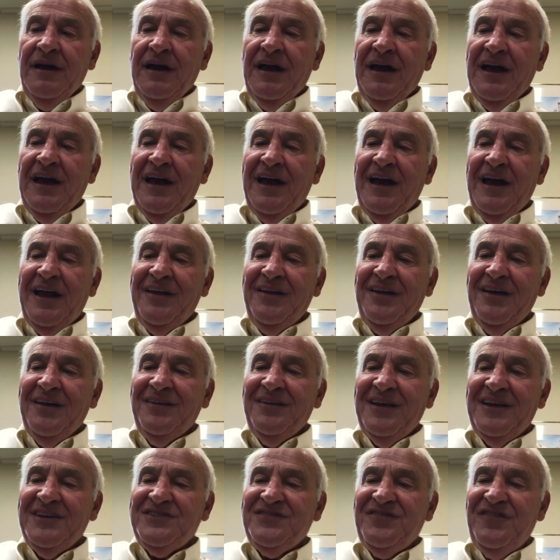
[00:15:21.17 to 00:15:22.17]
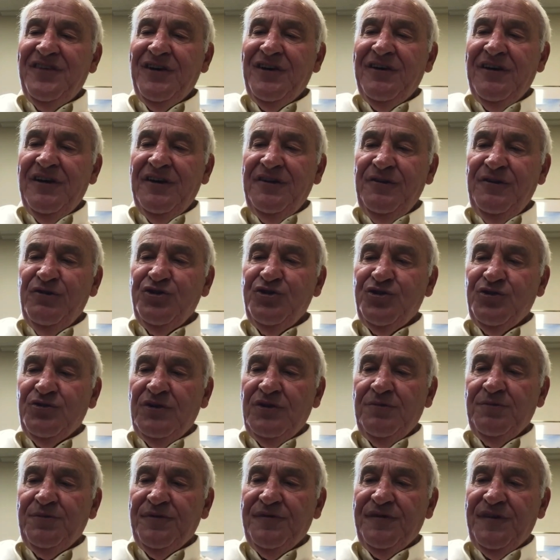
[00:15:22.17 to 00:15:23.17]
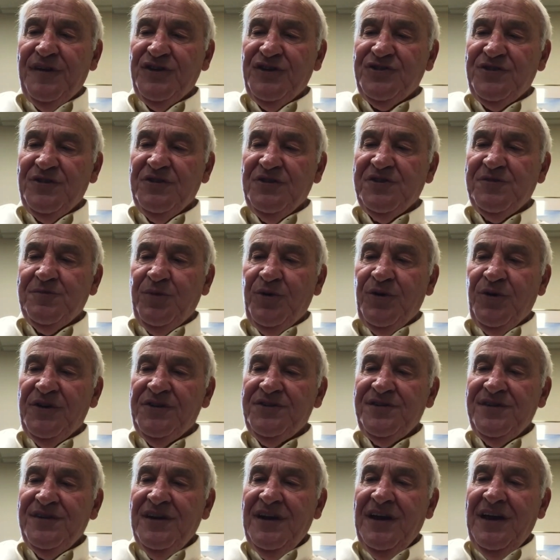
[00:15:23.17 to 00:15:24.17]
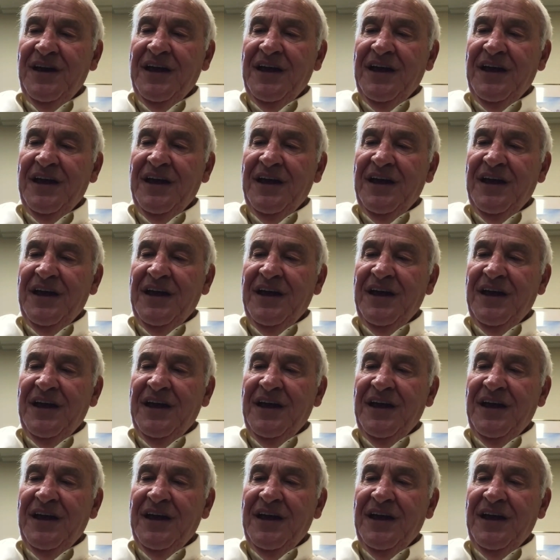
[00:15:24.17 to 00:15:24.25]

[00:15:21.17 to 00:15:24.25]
And that's very unusual in professional sports.